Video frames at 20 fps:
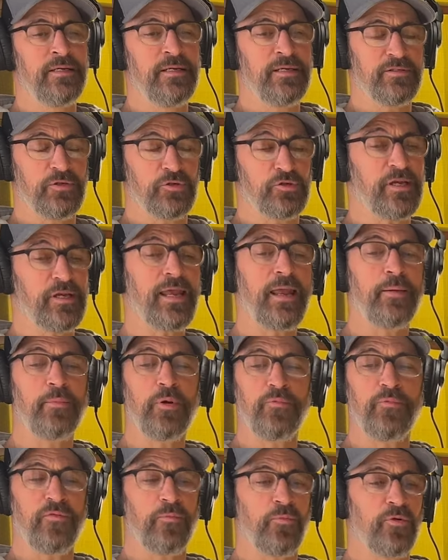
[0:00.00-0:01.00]
so she came
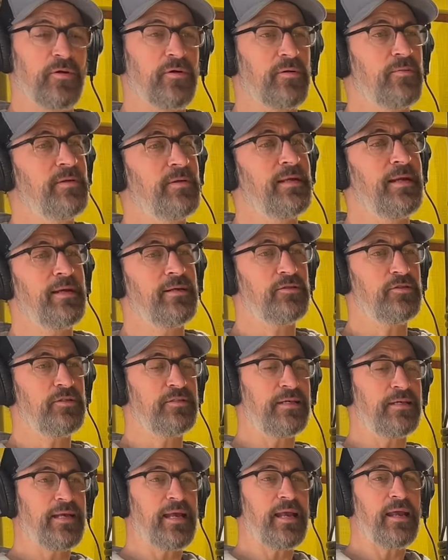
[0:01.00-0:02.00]
home from work one day and she's
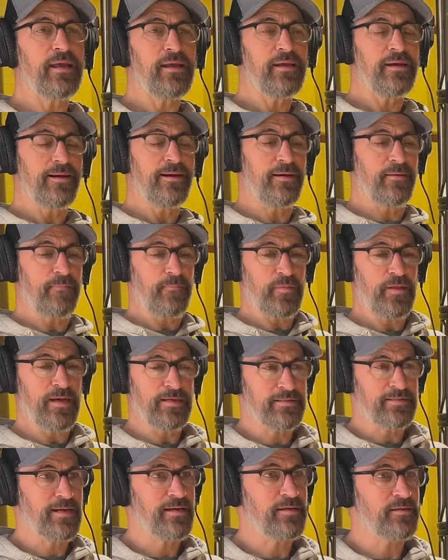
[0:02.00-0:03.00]
like, Hey, uh, I
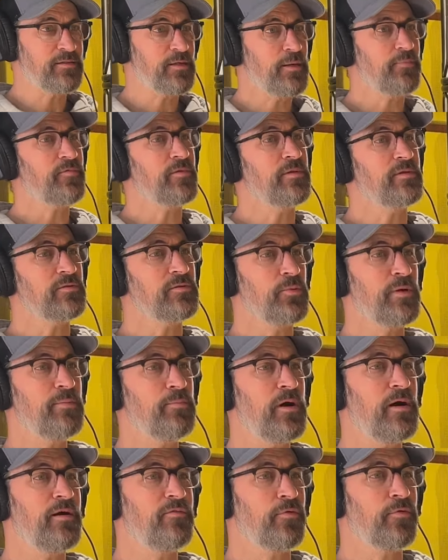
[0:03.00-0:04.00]
signed us up for this Wim
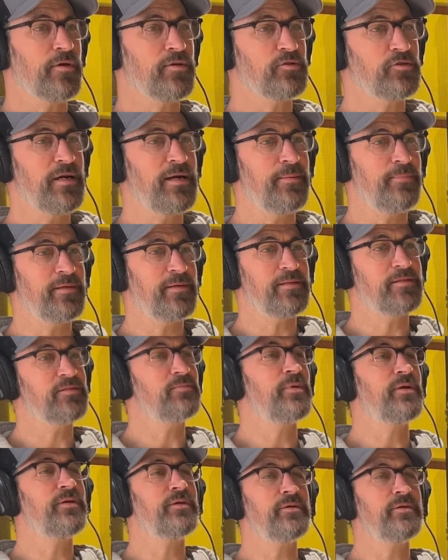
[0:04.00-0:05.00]
Hof workshop at the
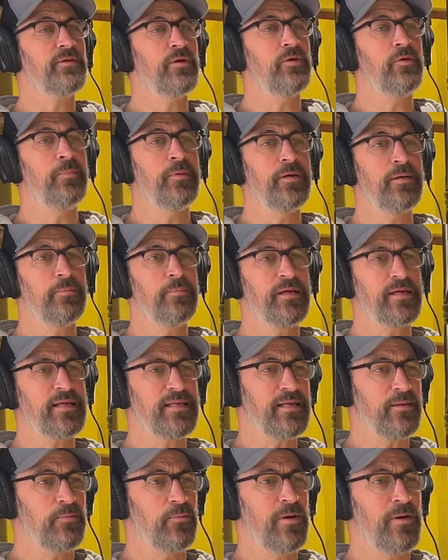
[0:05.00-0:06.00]
Superior Dome. And I'm like, You
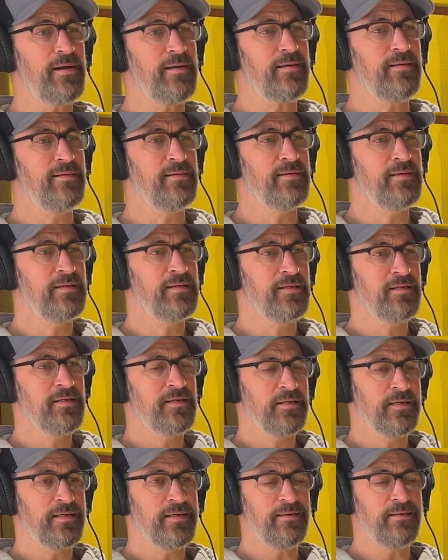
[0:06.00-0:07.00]
did what?
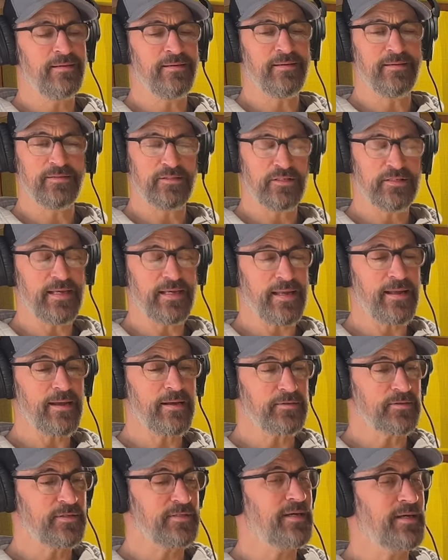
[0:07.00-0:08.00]
And uh, she's like, Yeah,
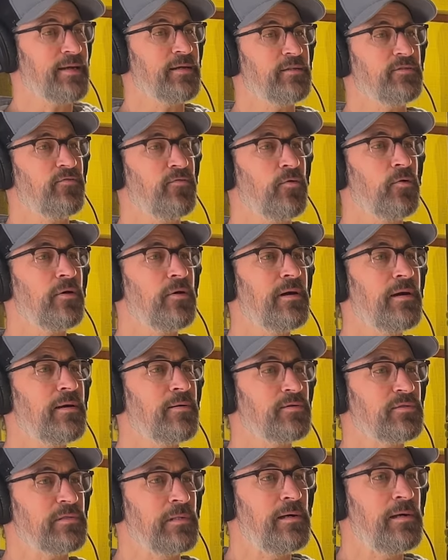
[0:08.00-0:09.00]
she's like, It's four
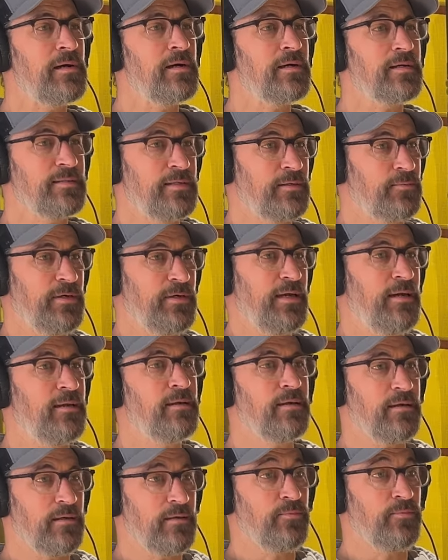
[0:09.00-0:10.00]
hours long and then we end
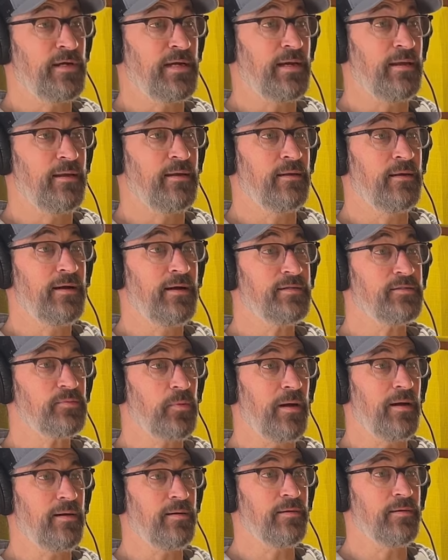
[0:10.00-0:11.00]
it and we get into ice
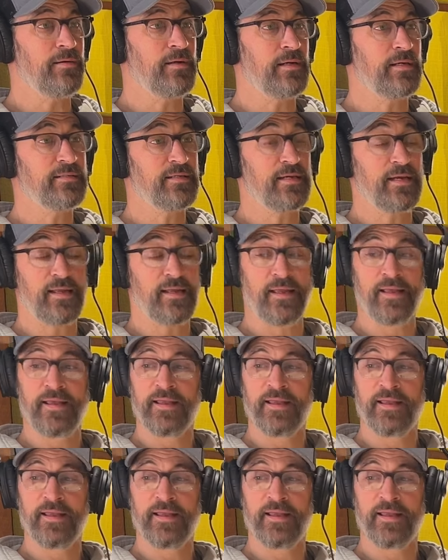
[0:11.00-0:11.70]
water. And I was like,